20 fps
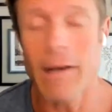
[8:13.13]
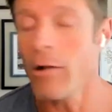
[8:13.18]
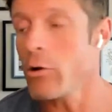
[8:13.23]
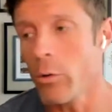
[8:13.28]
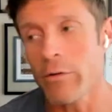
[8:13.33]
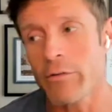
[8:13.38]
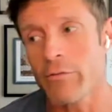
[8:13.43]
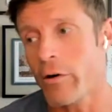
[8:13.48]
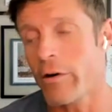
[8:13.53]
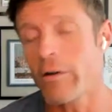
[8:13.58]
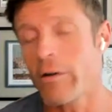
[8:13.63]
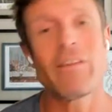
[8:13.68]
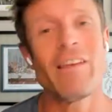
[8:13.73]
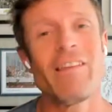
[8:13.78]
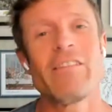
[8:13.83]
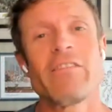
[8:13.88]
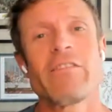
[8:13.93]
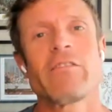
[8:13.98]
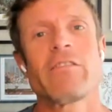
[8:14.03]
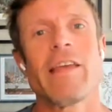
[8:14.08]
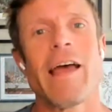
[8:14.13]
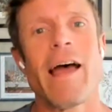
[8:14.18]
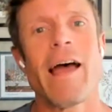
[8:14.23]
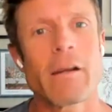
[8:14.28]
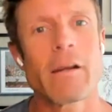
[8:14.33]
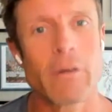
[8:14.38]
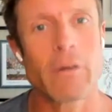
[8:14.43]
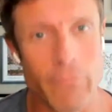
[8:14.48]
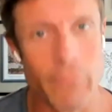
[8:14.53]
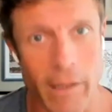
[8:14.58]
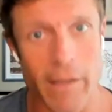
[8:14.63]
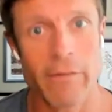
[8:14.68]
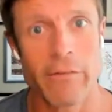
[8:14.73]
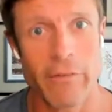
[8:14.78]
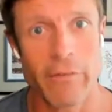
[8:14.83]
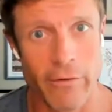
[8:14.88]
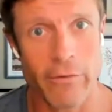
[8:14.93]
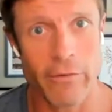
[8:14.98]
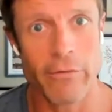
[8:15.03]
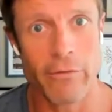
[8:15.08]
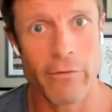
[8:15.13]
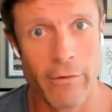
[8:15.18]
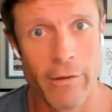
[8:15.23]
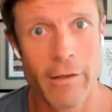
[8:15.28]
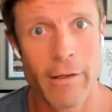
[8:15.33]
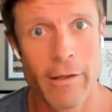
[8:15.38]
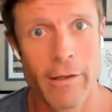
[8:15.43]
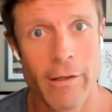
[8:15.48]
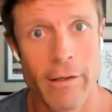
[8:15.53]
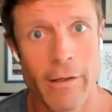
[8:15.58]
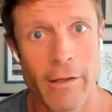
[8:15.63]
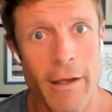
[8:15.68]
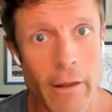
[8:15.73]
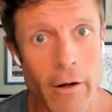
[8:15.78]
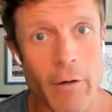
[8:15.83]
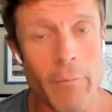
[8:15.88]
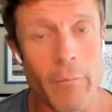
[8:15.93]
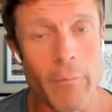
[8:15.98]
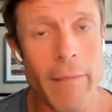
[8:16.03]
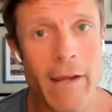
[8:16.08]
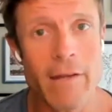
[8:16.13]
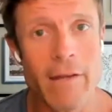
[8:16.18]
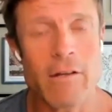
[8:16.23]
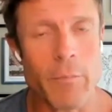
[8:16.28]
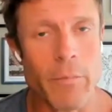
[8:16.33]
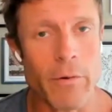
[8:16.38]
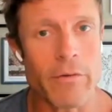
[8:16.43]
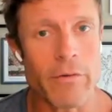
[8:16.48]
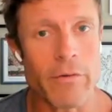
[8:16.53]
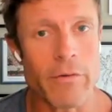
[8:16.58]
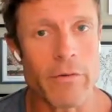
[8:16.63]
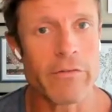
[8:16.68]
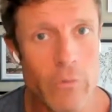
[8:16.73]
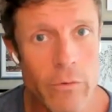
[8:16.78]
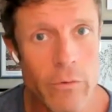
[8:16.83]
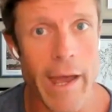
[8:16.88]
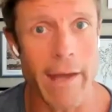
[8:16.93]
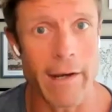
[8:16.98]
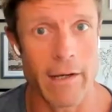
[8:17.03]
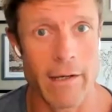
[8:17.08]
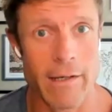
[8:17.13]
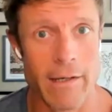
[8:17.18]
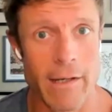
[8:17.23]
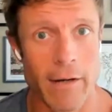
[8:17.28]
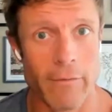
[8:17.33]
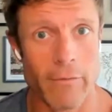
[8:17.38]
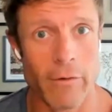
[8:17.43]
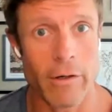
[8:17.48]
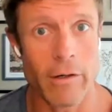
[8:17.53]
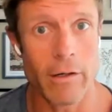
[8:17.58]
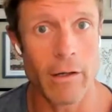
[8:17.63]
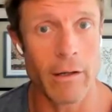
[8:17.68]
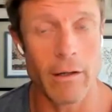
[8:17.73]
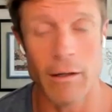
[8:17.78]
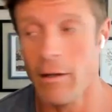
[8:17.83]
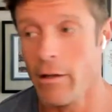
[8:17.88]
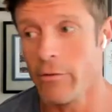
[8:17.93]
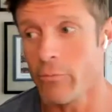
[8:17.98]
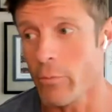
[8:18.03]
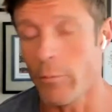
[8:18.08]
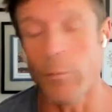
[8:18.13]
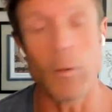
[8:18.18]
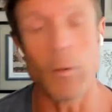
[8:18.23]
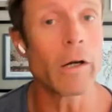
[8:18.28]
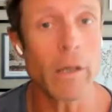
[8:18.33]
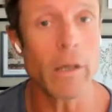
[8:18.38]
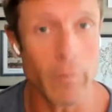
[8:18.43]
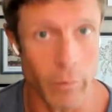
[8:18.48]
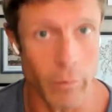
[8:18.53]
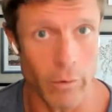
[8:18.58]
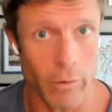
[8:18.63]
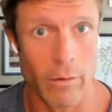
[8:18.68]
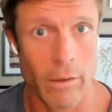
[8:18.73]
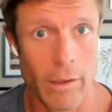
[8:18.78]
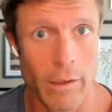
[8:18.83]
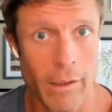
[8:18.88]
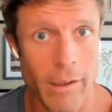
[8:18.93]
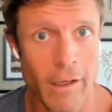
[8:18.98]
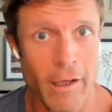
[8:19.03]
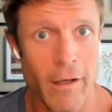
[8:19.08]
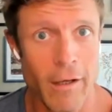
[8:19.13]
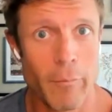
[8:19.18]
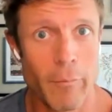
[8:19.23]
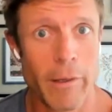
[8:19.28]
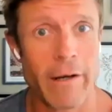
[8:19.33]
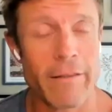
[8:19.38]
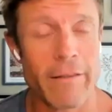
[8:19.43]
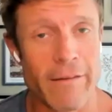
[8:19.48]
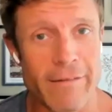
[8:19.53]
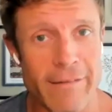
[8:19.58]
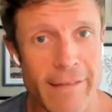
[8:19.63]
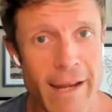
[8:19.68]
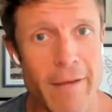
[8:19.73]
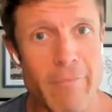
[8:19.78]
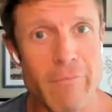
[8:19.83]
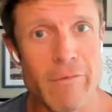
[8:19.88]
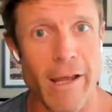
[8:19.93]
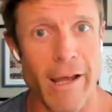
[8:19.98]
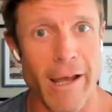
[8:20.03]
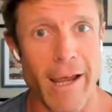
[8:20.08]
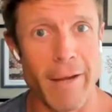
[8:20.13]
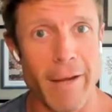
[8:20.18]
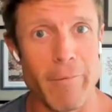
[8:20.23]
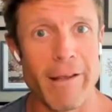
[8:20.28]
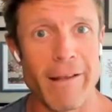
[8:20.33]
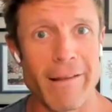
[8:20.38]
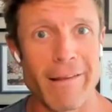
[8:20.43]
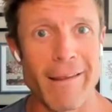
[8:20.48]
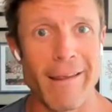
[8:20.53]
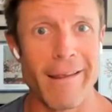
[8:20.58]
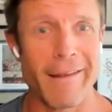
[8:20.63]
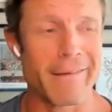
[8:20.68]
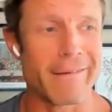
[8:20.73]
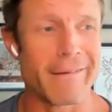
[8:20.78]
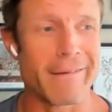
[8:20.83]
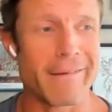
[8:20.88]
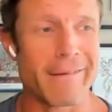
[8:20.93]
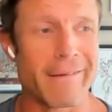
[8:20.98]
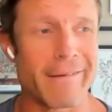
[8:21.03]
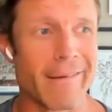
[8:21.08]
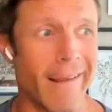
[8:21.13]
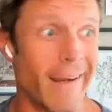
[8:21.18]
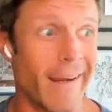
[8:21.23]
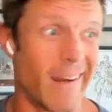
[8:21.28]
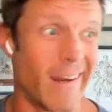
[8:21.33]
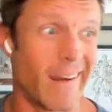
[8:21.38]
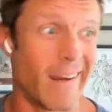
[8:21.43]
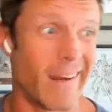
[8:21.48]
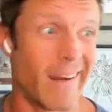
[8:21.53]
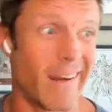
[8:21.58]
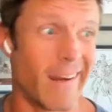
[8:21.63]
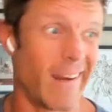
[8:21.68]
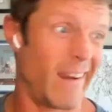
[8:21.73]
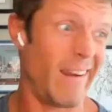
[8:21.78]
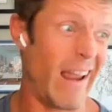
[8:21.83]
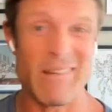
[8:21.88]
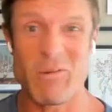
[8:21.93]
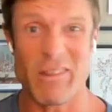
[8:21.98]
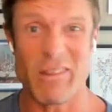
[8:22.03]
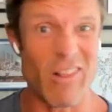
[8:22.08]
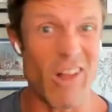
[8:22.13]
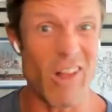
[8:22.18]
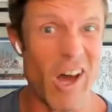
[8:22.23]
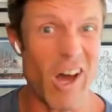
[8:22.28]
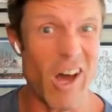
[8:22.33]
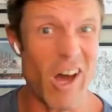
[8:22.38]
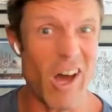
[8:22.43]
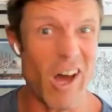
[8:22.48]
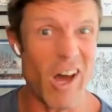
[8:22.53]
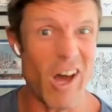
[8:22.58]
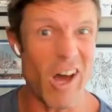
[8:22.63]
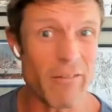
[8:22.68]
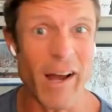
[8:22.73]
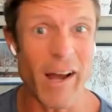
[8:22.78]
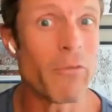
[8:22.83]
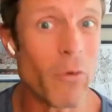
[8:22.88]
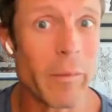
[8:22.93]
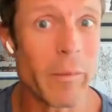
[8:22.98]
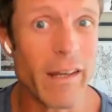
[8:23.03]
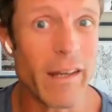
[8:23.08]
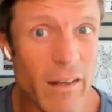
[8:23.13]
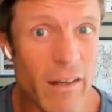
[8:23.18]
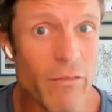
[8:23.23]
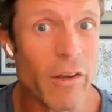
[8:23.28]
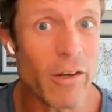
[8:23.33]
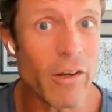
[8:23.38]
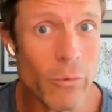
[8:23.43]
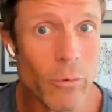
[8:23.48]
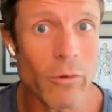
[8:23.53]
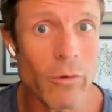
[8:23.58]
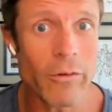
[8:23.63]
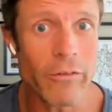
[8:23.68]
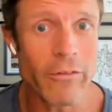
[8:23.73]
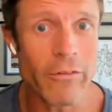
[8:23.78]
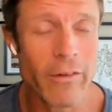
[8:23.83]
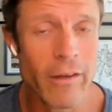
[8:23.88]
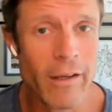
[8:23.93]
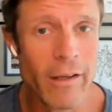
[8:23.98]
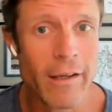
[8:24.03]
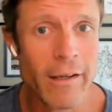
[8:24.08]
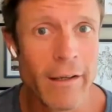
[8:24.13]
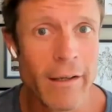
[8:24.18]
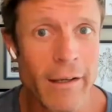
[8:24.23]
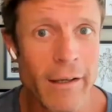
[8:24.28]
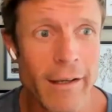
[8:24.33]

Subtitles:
And I'll go as far as say sacrifices that are made to pursue that endeavor is remarkable. But at the same time, it's like I see with a lot of high performing individuals,